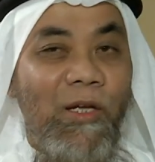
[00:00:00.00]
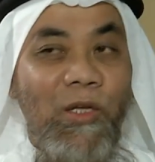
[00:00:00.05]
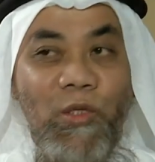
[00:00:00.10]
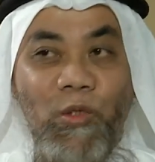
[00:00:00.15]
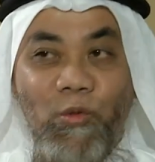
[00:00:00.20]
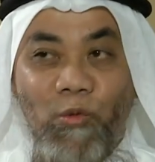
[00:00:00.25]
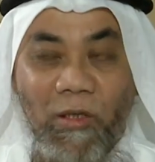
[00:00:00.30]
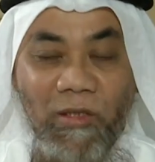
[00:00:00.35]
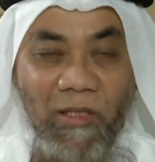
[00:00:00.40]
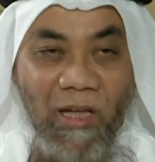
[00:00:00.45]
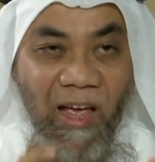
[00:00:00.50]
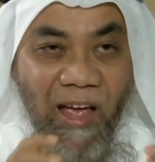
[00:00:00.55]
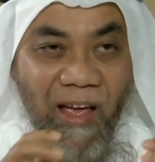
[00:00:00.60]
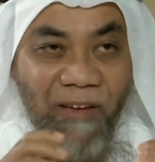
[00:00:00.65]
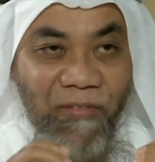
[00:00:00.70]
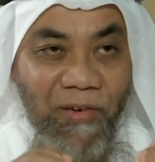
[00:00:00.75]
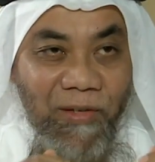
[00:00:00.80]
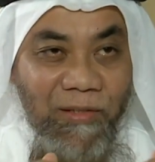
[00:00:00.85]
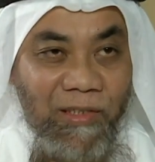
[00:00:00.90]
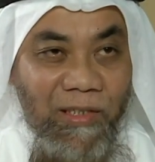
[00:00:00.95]
So
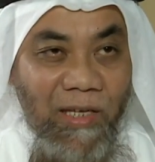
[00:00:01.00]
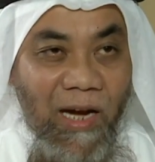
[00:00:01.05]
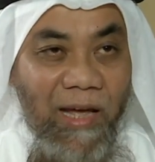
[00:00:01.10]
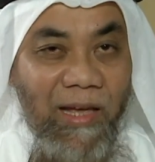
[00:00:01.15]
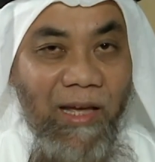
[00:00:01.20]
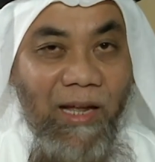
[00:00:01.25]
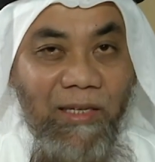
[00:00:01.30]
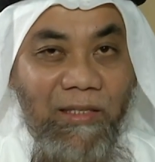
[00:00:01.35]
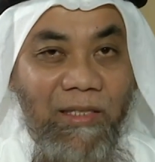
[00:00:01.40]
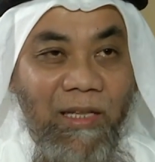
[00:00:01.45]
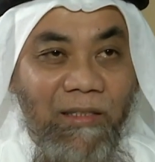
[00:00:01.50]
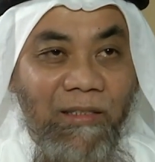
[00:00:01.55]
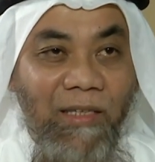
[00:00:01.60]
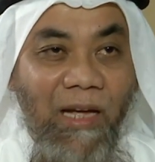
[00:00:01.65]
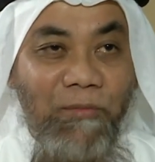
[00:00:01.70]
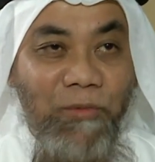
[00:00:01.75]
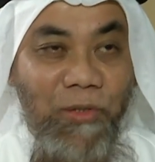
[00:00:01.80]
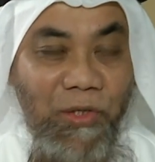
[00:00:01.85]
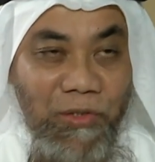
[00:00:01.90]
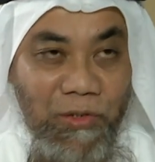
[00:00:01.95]
whatever trials that
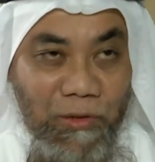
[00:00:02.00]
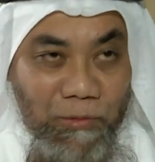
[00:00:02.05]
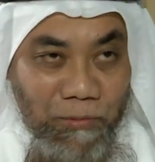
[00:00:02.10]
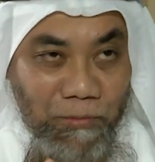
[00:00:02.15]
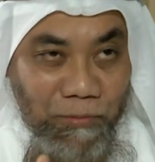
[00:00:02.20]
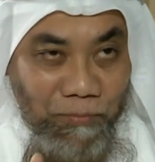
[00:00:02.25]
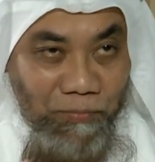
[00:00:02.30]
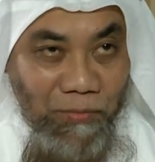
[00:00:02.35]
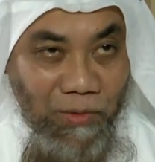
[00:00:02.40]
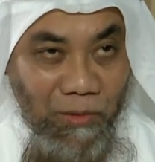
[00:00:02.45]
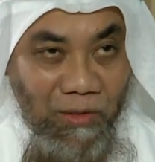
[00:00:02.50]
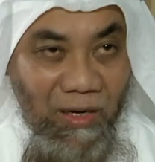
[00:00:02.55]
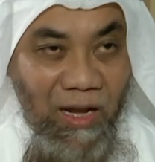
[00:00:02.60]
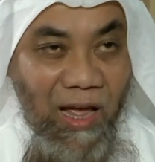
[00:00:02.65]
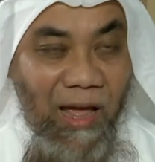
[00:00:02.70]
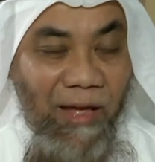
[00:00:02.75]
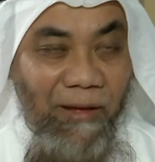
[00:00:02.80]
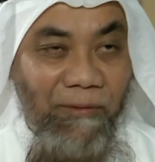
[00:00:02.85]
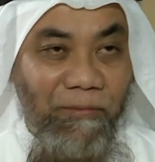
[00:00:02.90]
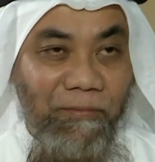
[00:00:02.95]
comes in your
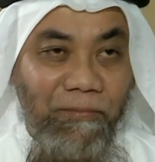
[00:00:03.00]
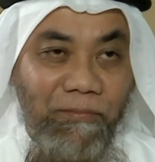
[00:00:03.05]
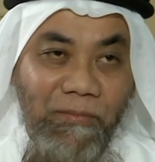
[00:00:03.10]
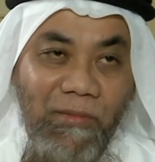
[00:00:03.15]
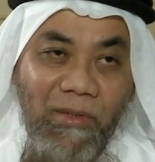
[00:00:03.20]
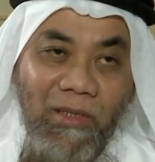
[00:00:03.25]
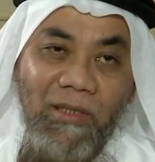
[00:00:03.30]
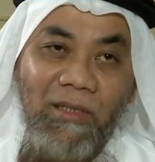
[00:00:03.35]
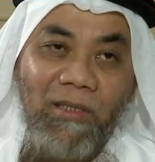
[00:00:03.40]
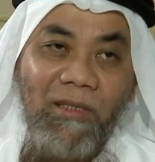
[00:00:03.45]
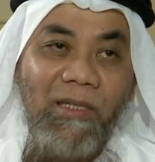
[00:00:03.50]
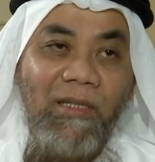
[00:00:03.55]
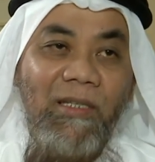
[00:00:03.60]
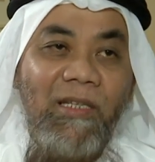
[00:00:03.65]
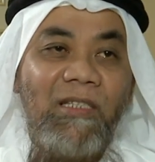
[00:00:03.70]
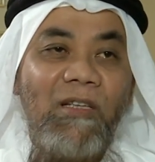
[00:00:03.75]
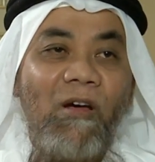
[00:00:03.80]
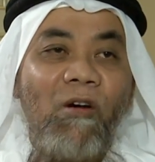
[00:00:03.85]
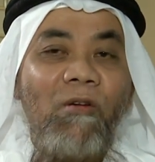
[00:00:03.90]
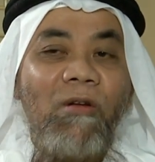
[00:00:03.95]
life, it
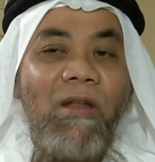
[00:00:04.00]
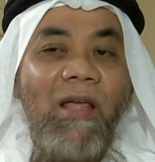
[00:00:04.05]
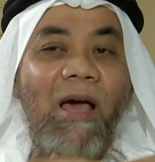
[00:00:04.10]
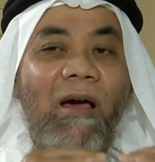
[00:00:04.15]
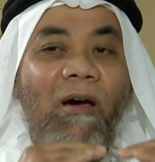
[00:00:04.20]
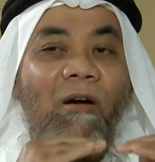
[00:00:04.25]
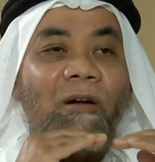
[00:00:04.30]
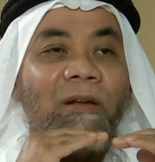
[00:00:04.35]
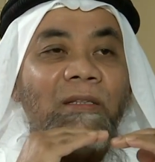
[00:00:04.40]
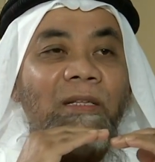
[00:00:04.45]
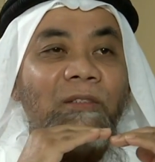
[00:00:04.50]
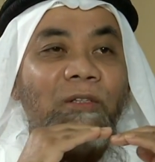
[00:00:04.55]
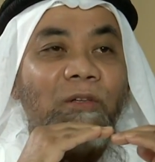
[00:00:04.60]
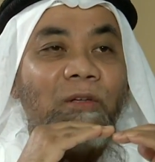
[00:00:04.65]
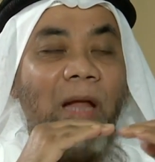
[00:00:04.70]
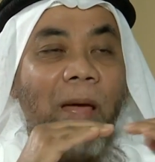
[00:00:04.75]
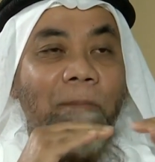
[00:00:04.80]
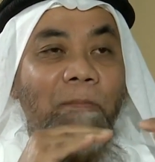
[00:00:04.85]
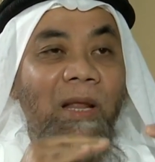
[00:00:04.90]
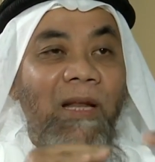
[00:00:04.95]
is only according to
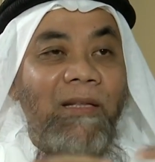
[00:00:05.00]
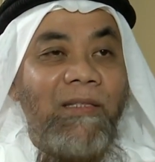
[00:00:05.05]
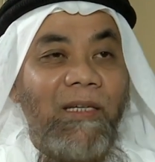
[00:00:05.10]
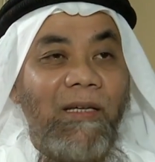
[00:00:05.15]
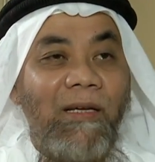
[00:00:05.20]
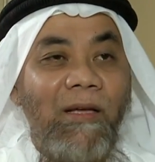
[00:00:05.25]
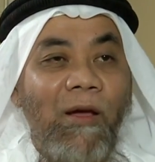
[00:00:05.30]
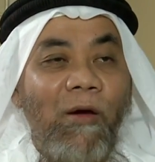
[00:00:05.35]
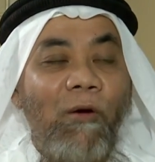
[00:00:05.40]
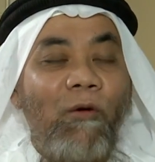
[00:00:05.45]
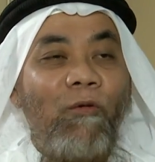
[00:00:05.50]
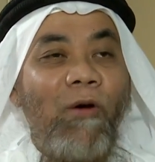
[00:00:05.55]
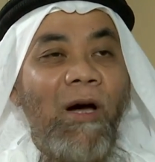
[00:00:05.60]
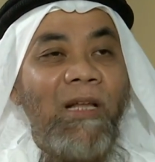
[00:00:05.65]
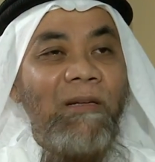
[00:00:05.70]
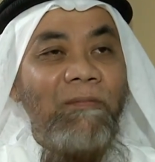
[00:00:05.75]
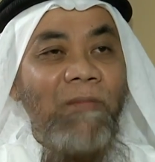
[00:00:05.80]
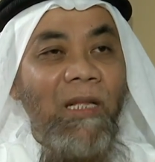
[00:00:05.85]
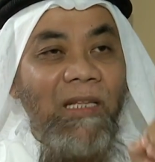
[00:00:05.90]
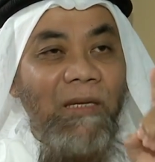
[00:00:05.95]
your ability.
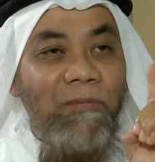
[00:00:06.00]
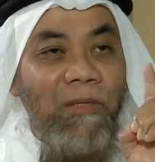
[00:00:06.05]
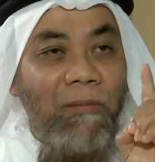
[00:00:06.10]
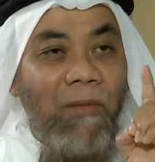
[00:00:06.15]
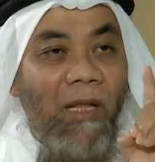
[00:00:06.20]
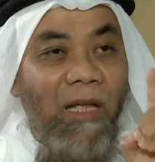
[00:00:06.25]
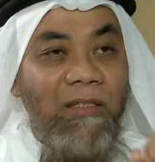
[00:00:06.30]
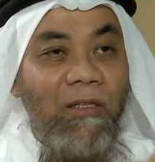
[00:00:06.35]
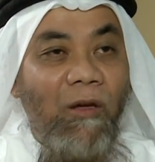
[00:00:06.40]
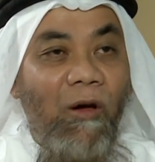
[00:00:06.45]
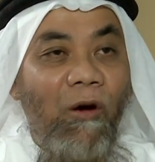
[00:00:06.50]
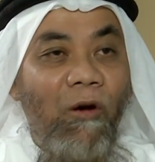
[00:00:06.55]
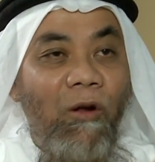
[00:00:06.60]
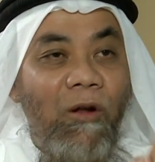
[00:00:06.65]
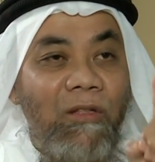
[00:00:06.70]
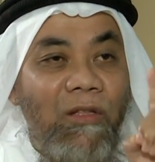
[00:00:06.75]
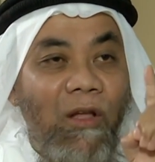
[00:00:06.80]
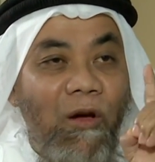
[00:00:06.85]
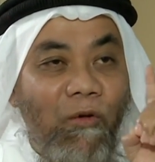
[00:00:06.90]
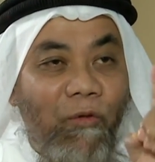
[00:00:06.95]
One of the names of Allah is
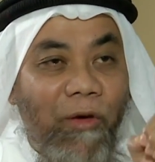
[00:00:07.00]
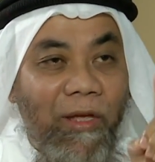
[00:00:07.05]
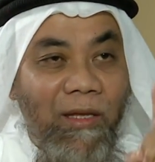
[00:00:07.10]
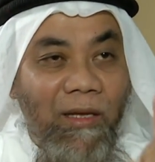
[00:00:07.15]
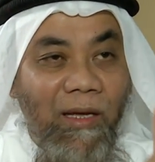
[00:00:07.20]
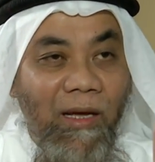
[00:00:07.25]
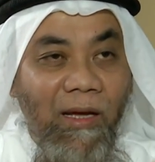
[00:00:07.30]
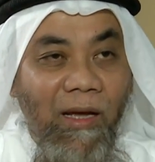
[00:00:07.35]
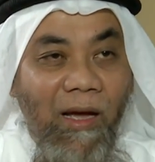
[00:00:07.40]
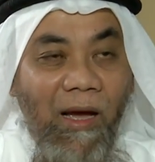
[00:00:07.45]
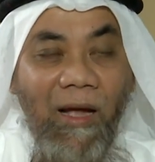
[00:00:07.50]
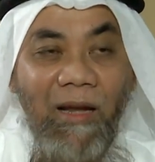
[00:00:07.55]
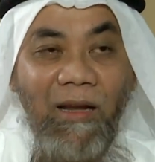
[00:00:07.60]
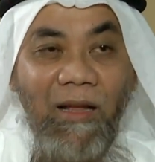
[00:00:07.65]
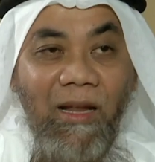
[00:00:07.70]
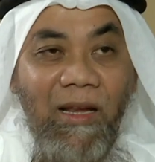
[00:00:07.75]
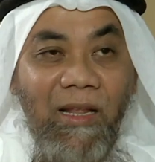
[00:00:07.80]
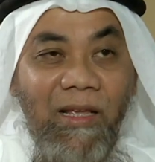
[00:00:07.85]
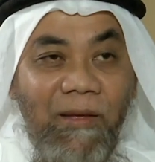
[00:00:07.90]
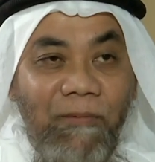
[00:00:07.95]
all-knowing,
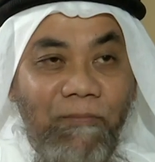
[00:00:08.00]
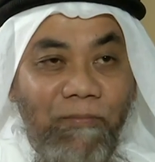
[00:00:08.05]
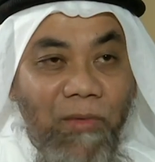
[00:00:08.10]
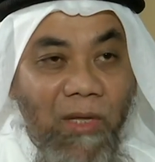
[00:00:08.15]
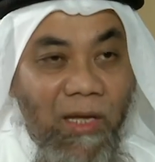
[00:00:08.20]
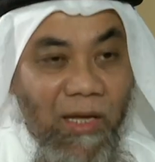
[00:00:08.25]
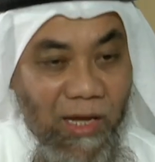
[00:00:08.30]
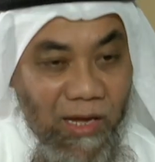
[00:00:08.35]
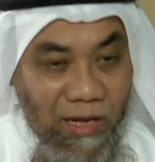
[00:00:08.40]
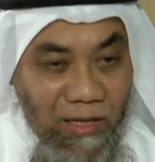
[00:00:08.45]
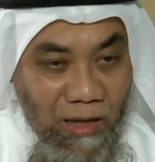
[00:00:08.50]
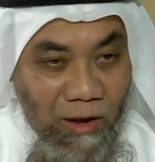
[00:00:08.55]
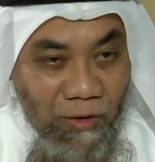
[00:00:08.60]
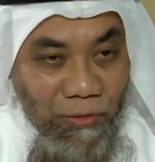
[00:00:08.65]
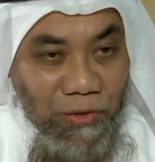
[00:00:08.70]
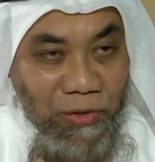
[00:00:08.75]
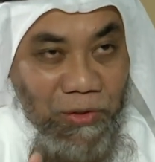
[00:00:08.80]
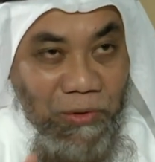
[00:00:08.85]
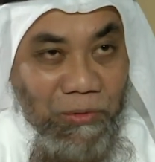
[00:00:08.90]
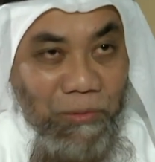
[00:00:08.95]
Al-Alim. He
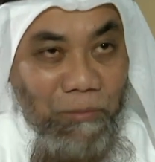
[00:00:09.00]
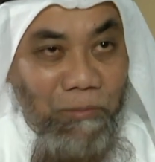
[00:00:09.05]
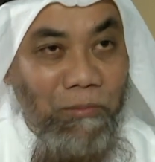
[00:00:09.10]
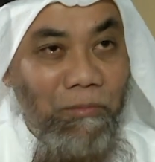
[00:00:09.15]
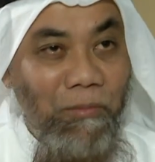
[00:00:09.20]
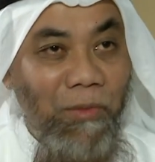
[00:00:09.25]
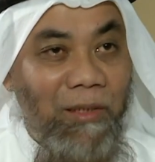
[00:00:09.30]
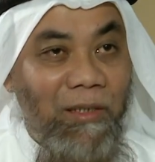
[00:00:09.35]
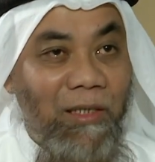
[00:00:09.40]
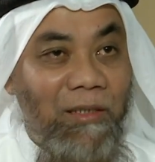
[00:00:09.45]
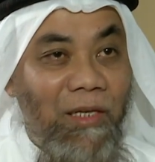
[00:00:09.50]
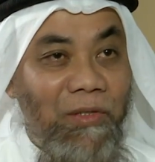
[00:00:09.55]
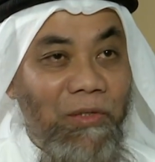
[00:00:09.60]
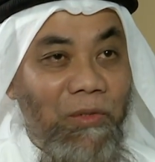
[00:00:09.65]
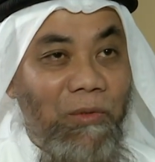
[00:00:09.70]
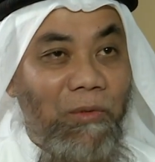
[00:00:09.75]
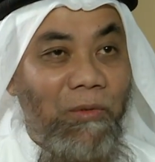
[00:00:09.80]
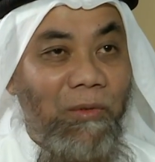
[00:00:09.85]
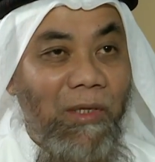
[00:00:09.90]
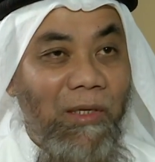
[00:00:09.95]
knows you better than
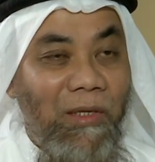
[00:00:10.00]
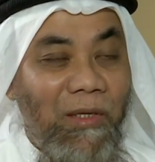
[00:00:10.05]
you.